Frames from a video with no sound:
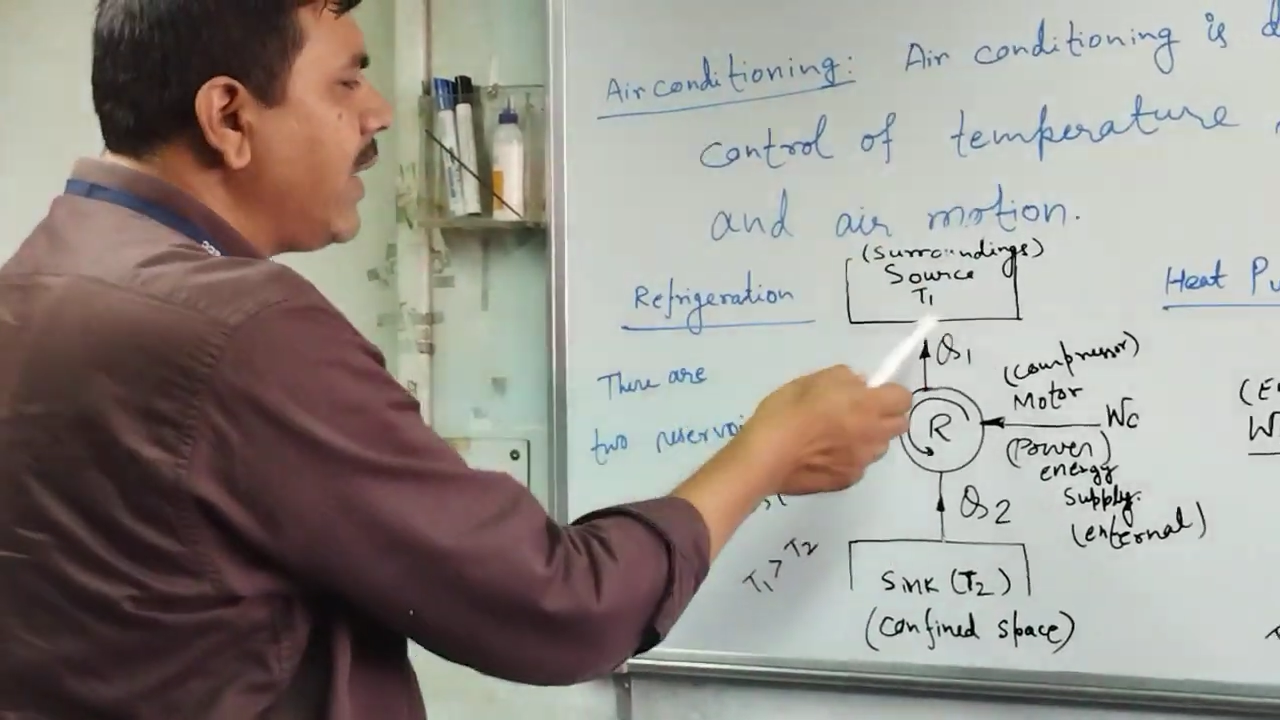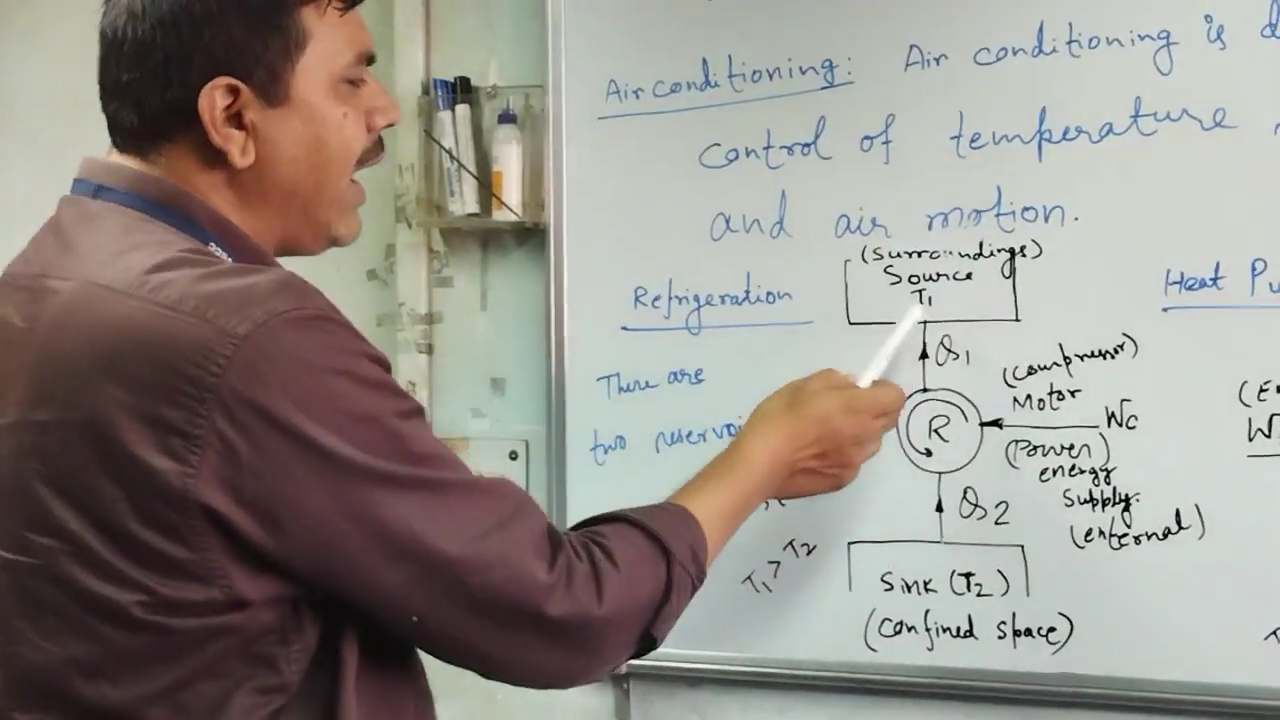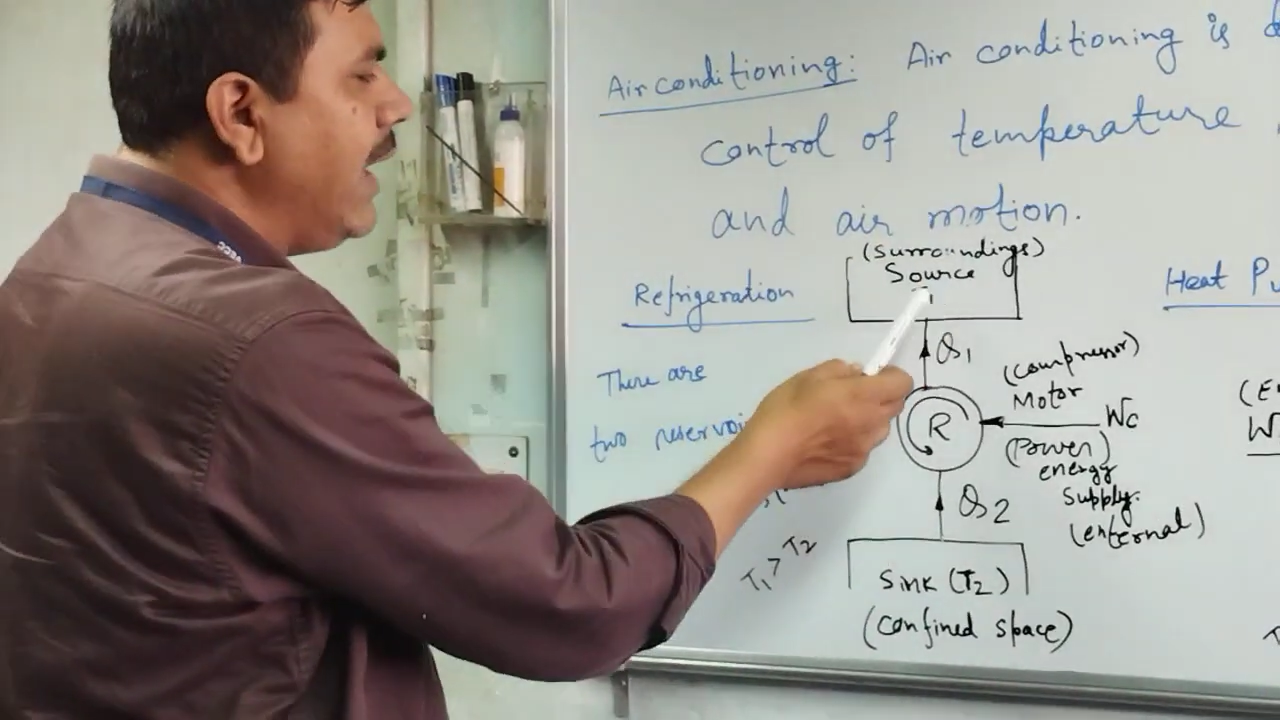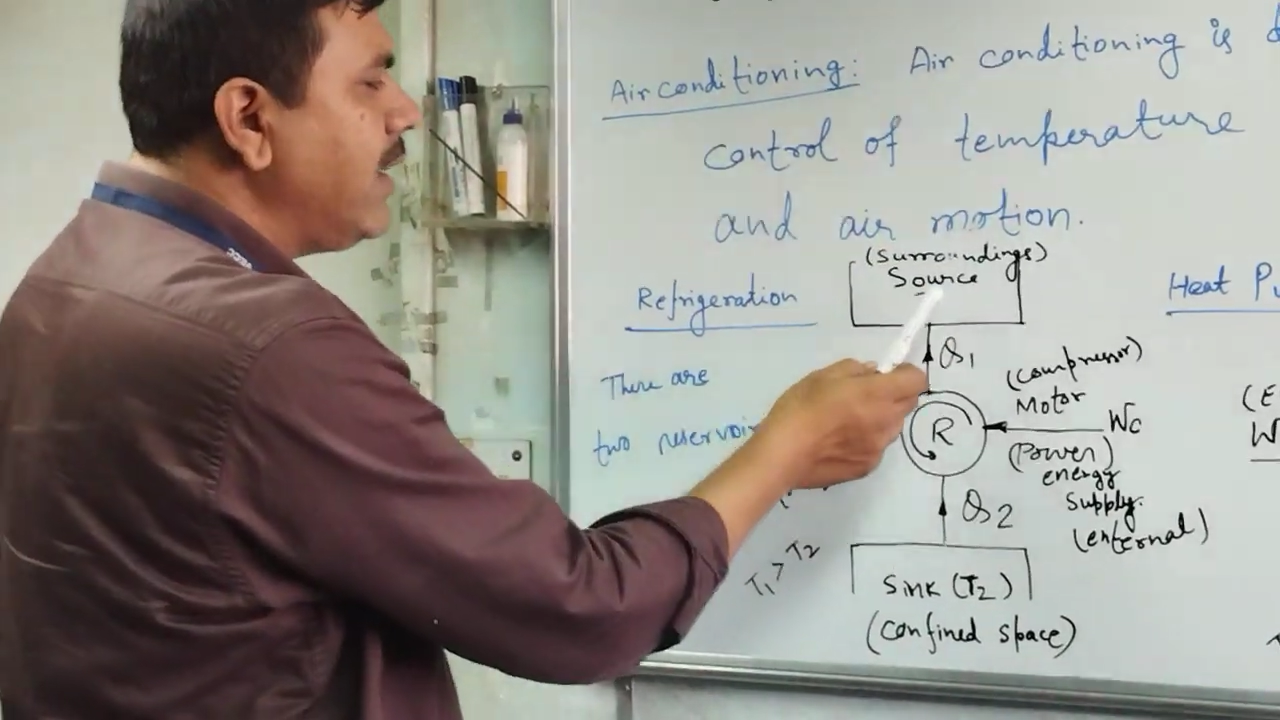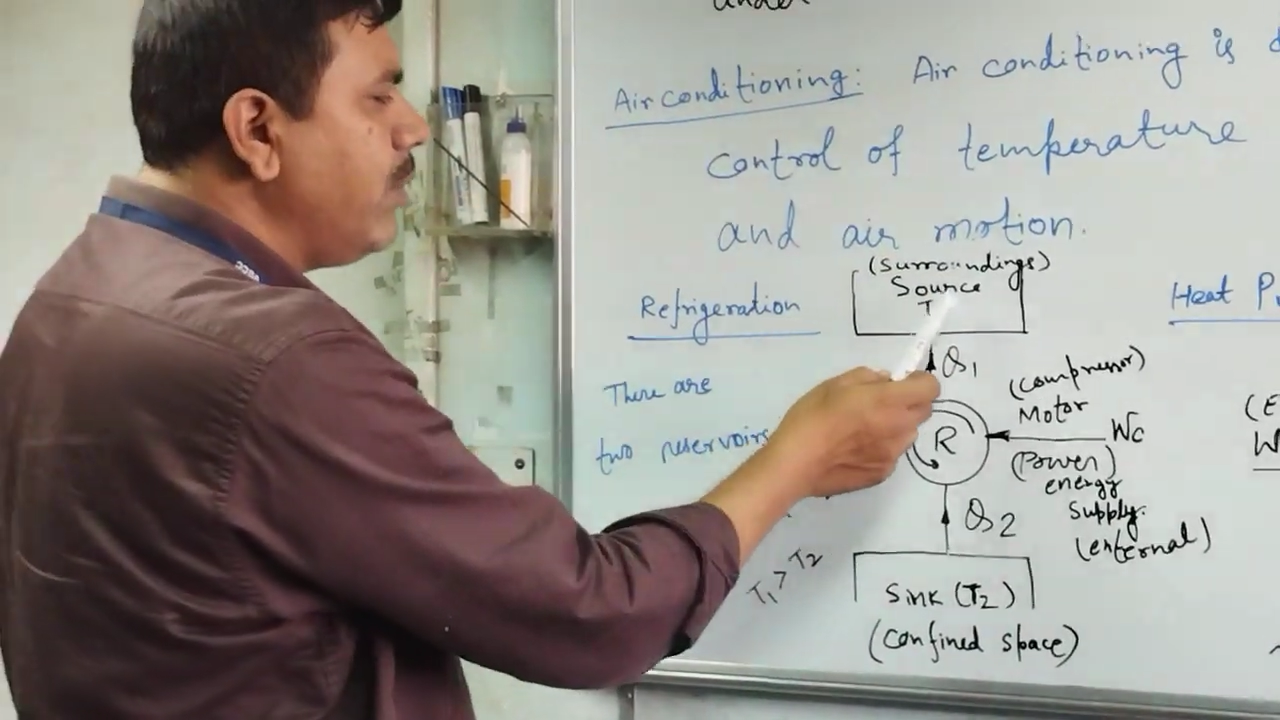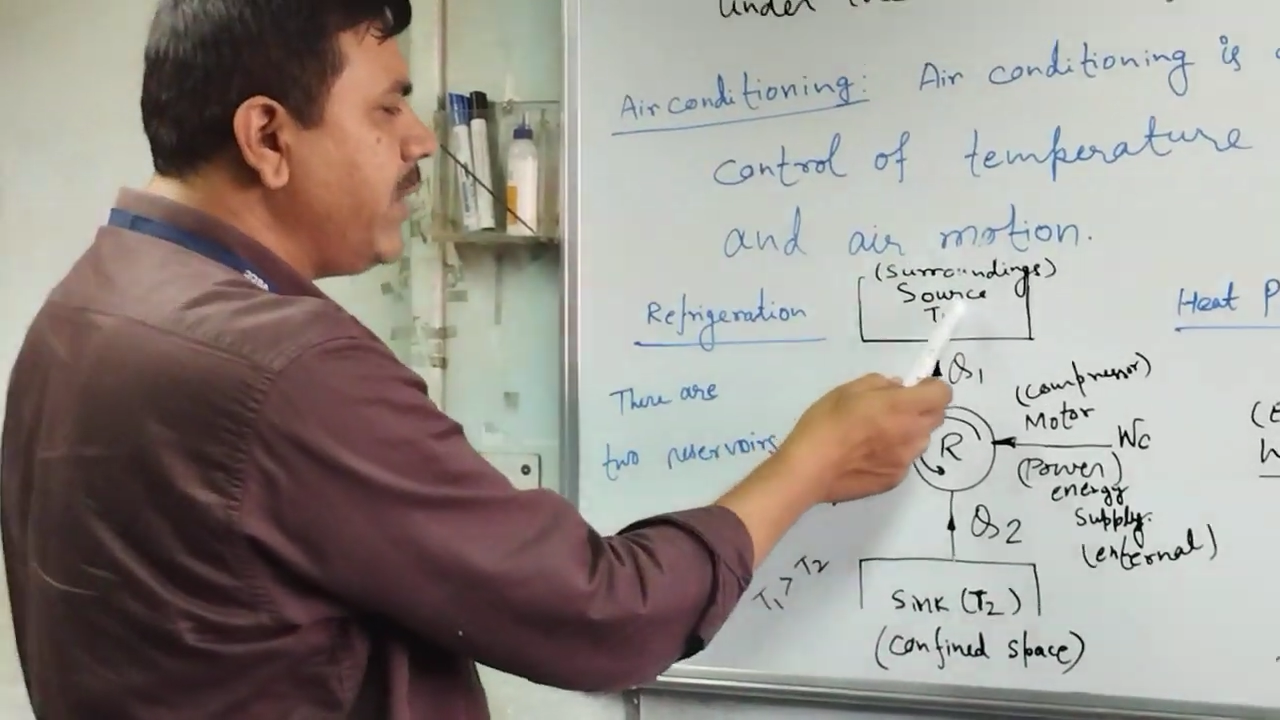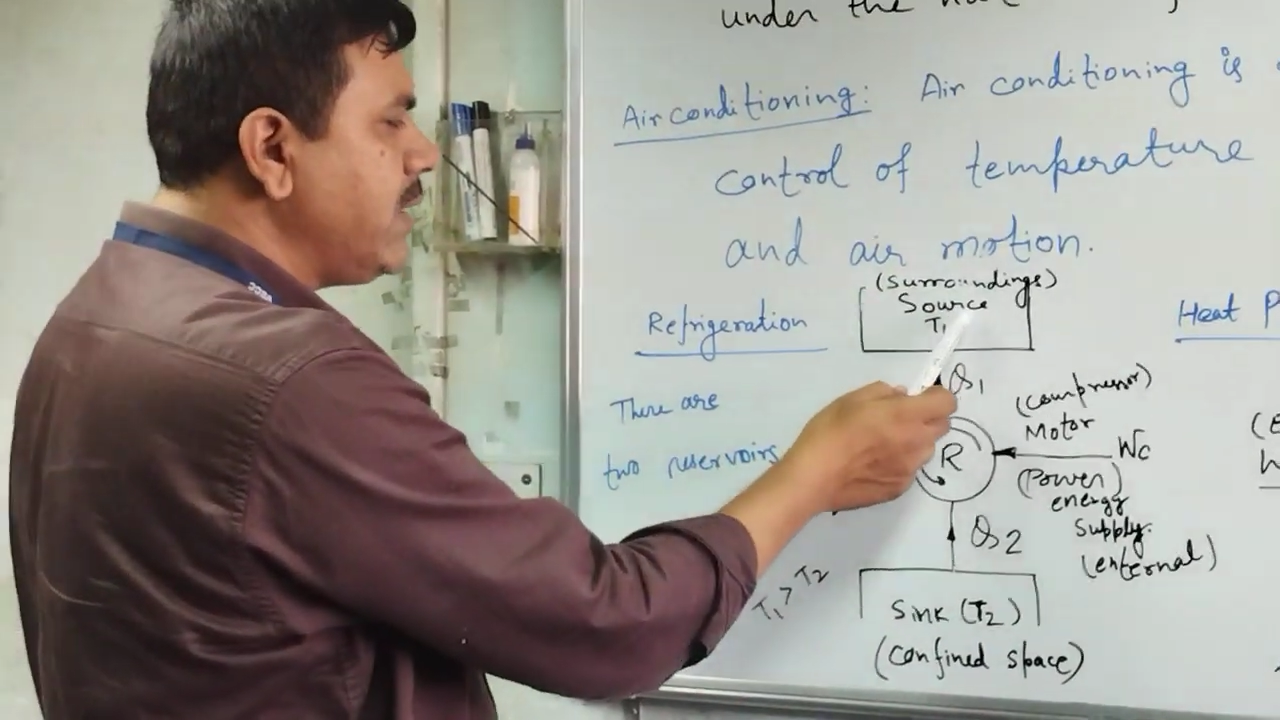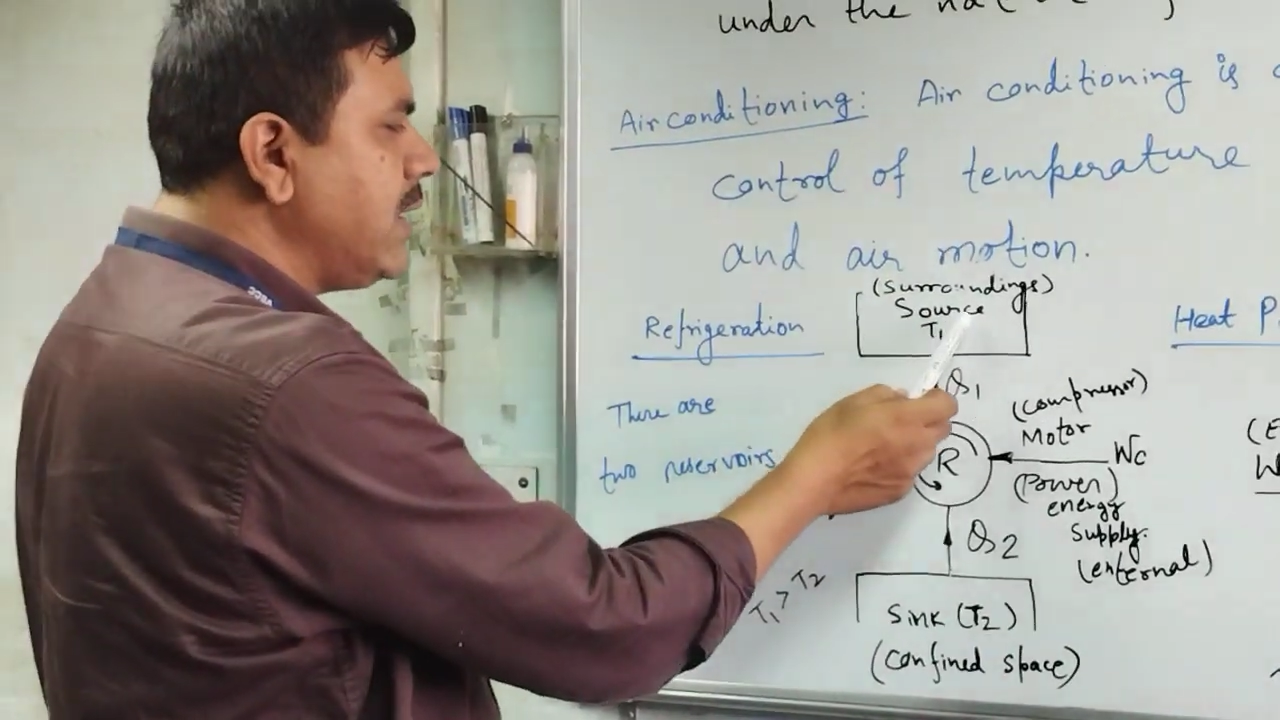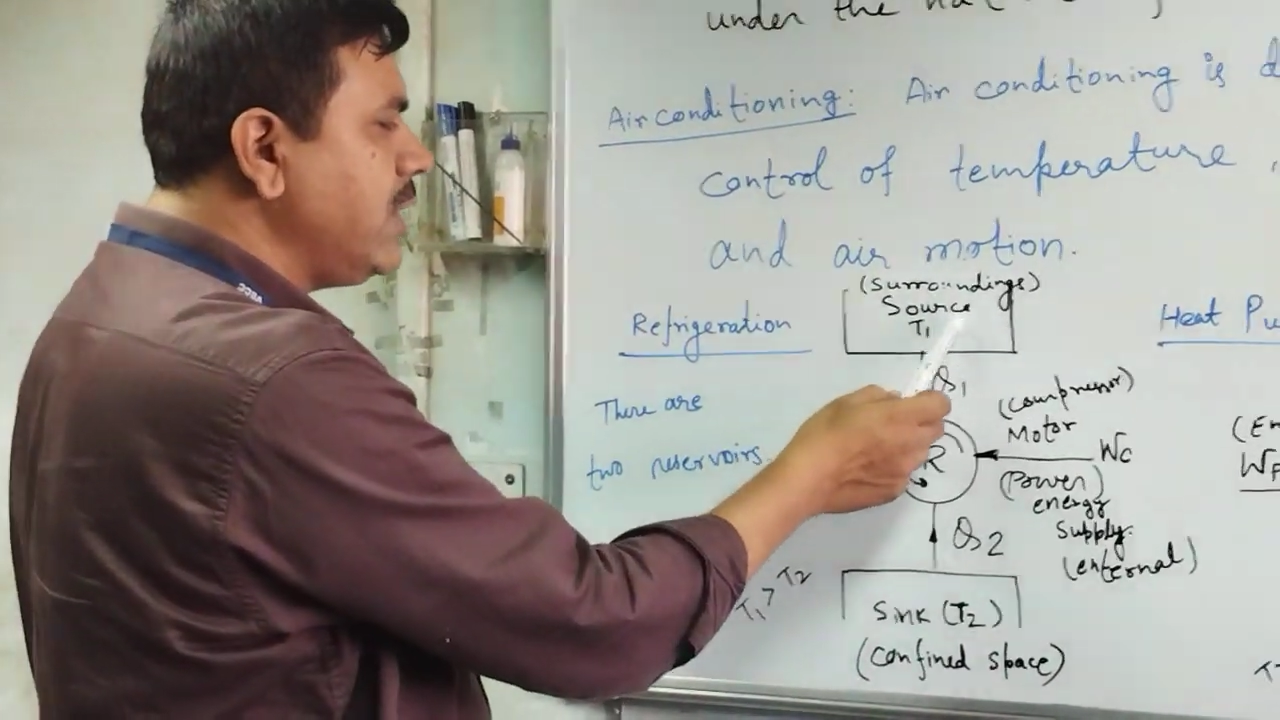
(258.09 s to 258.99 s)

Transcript: high temperature